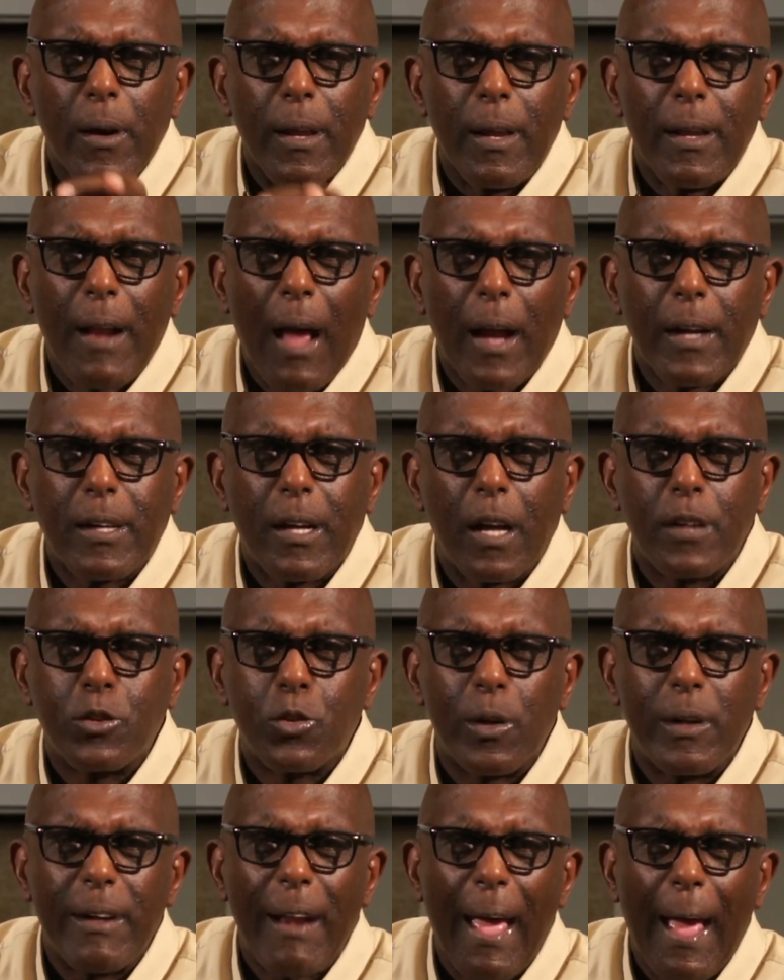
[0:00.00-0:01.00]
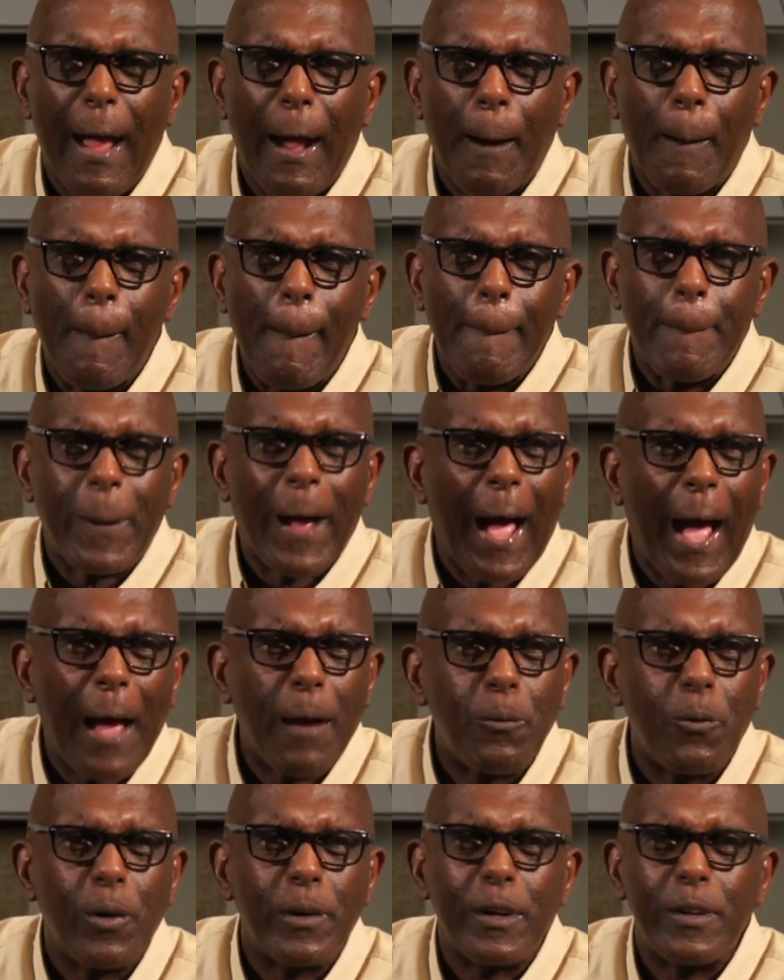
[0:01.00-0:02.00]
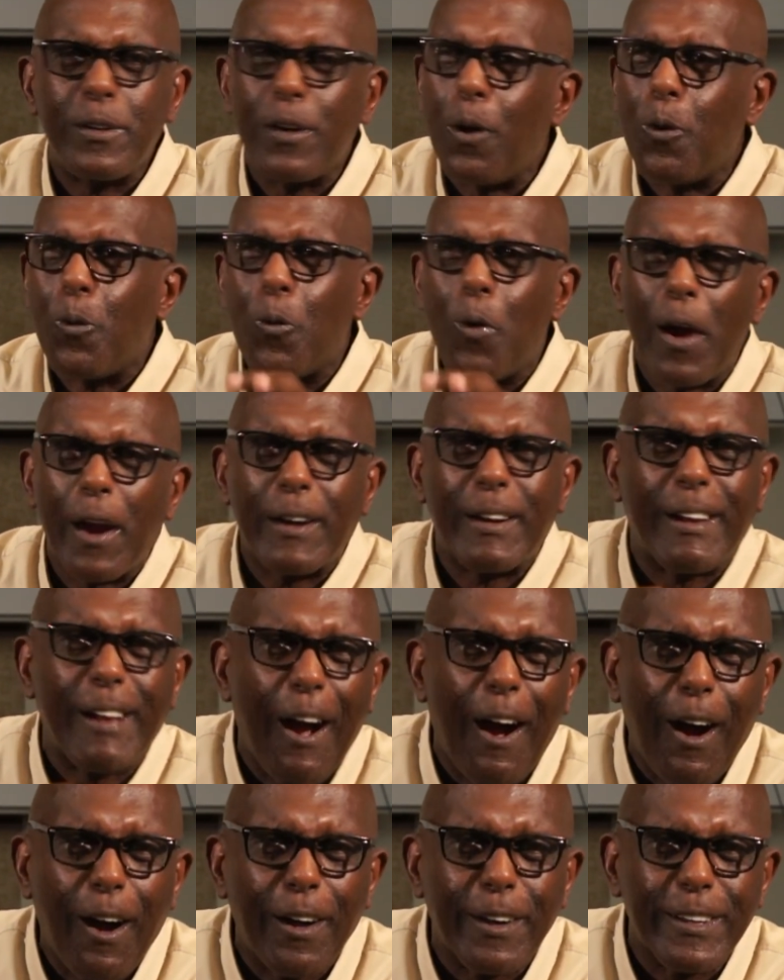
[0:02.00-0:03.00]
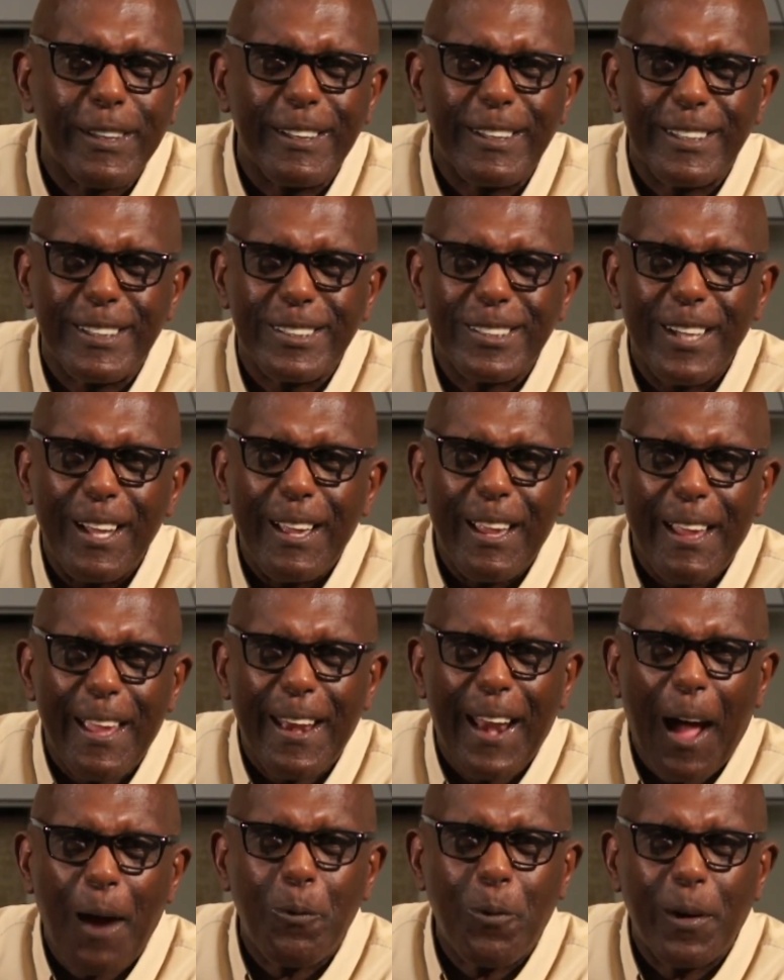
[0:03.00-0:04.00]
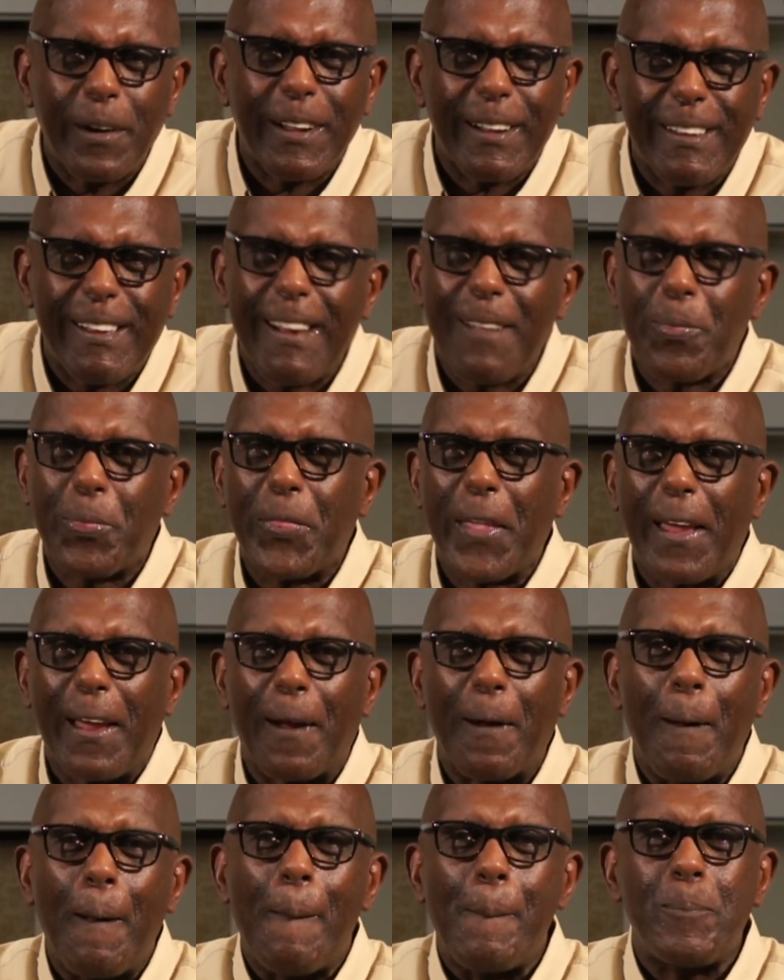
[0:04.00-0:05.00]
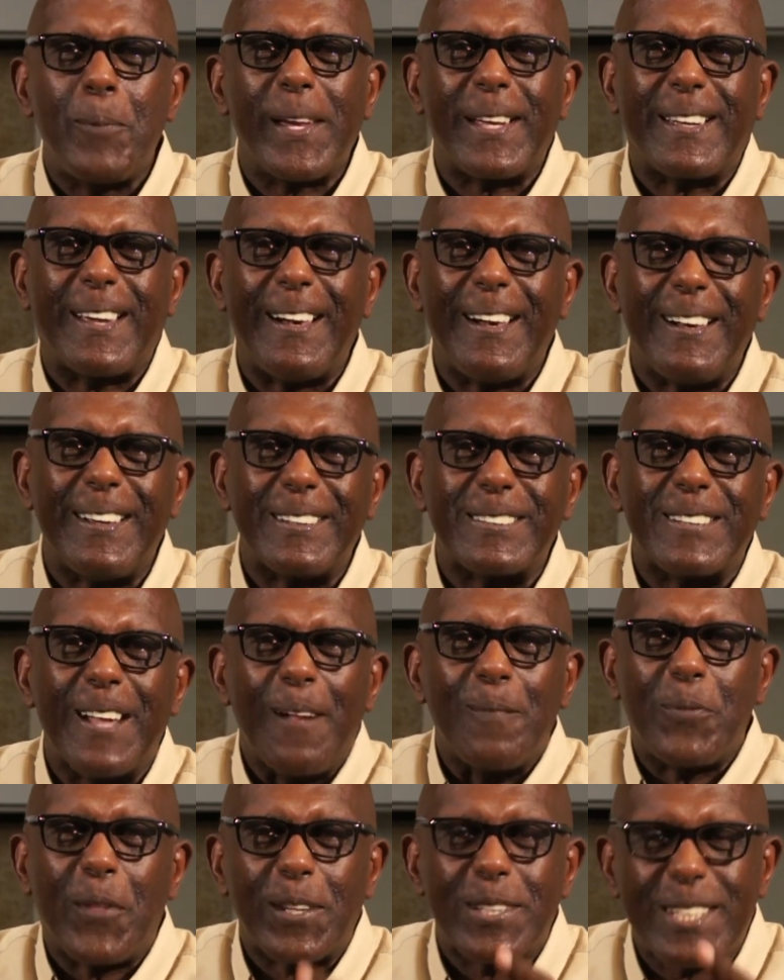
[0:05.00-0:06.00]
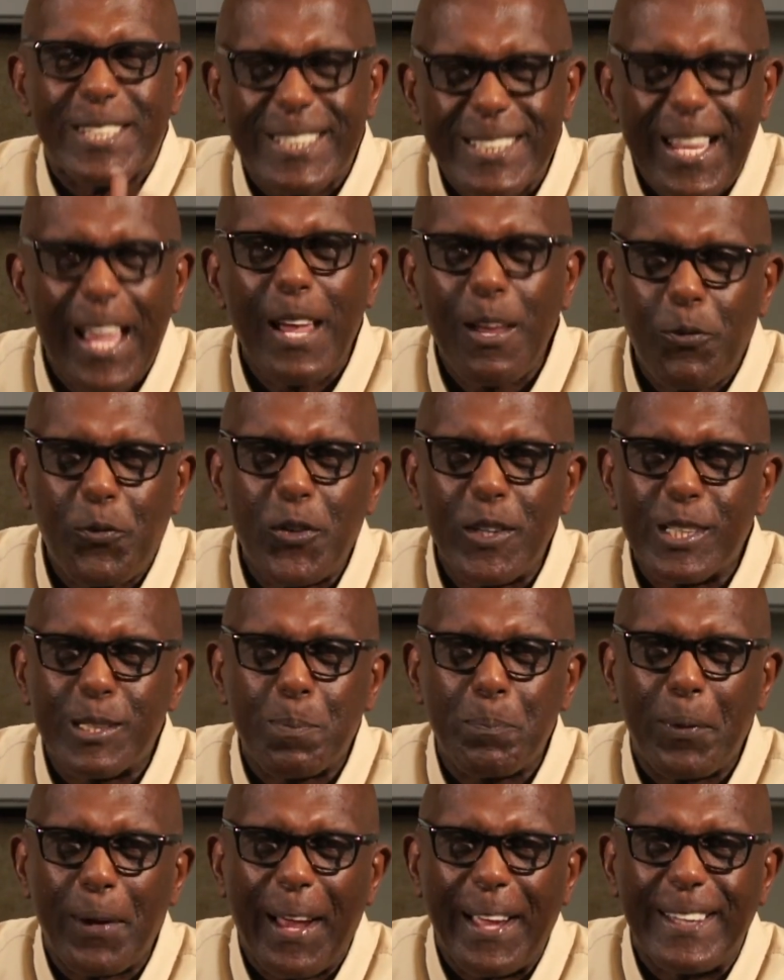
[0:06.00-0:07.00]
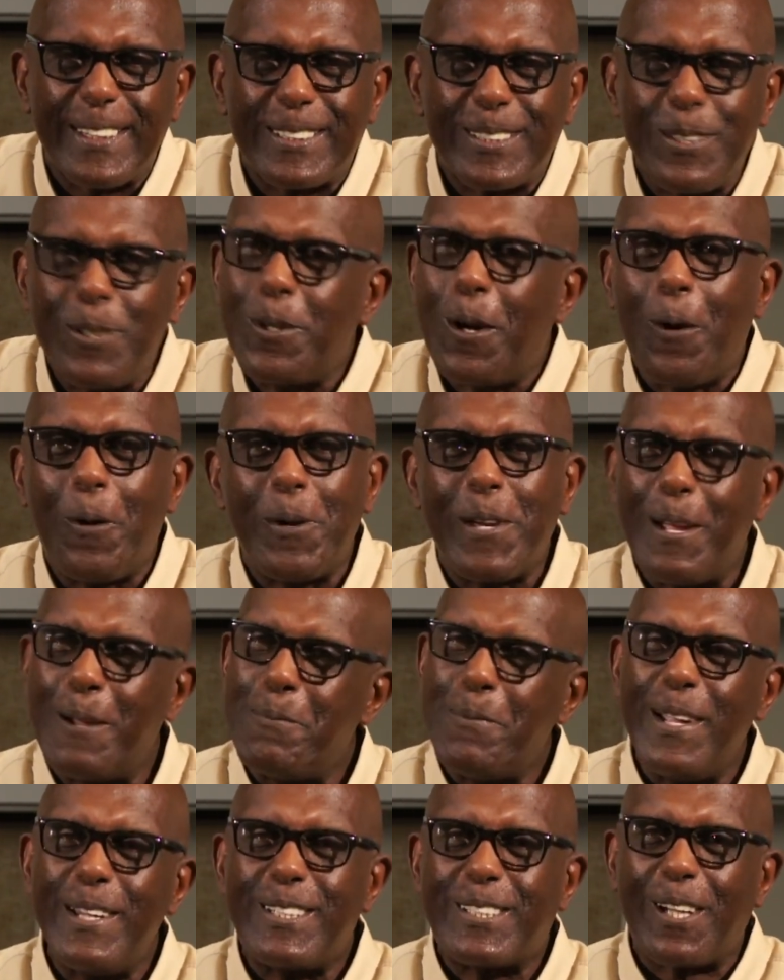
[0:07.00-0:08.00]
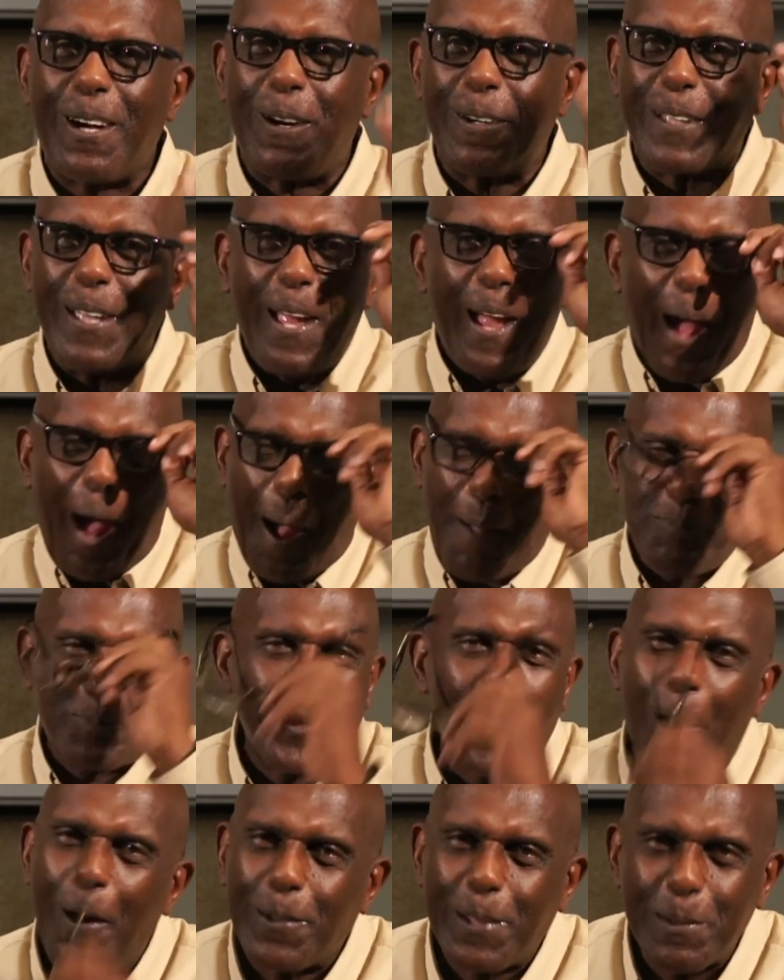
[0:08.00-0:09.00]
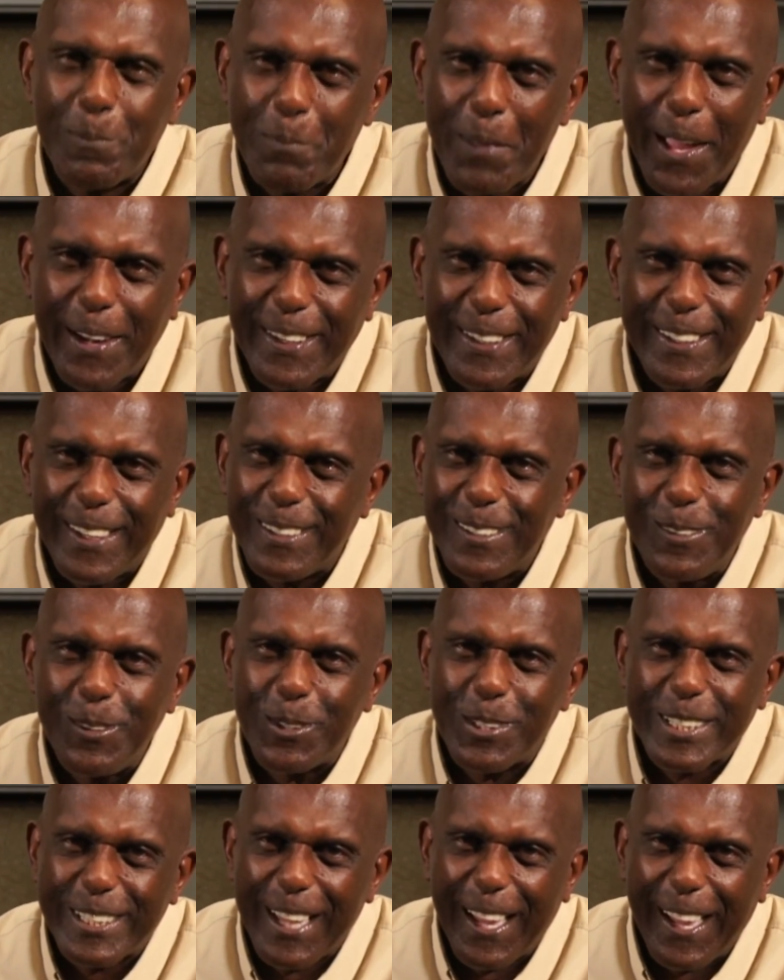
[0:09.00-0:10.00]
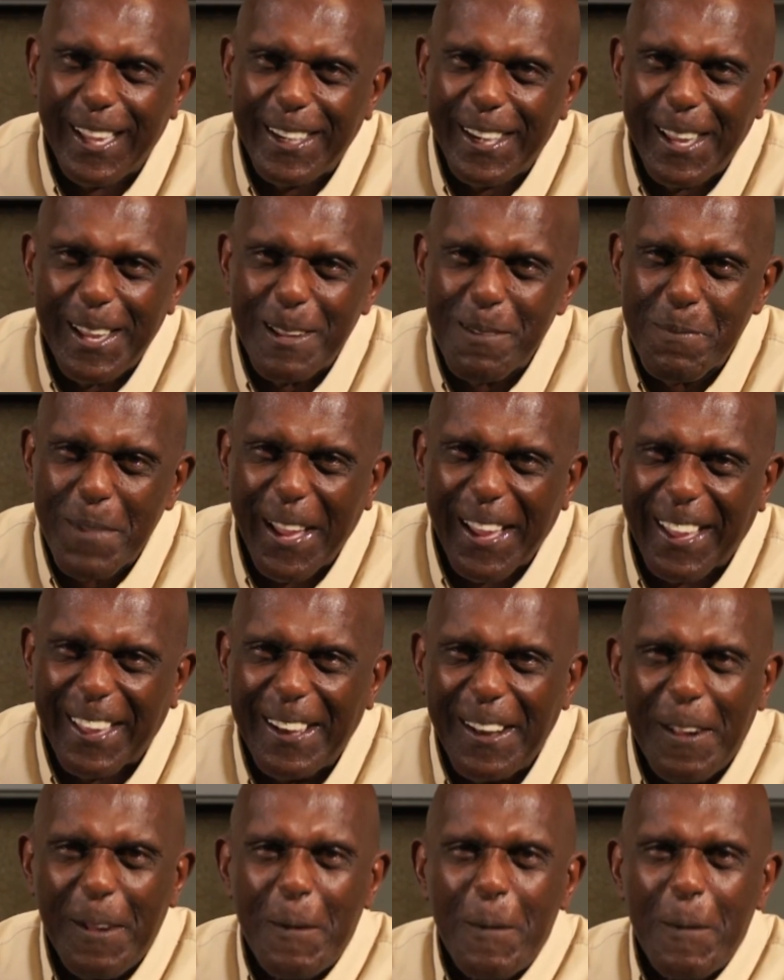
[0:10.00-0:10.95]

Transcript: in our country now, but I want to know where God is, and I want to get there, because the safest place, you don't hear me talk, I'm talking better than you saying amen.